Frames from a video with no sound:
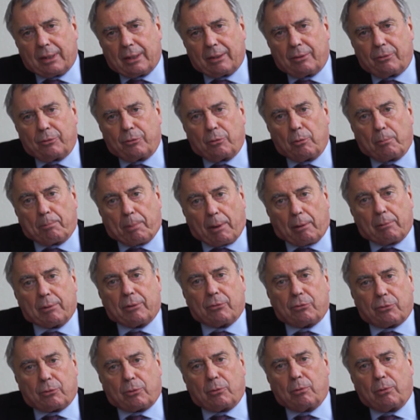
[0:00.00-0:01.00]
at the
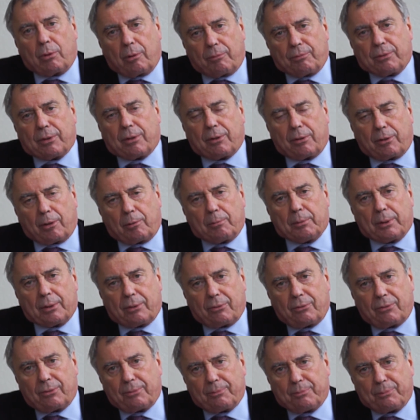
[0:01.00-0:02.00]
Paris School of
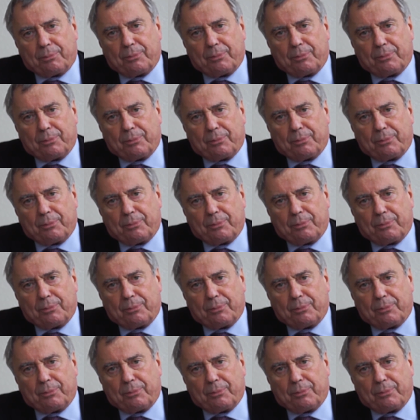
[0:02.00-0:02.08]
Economics.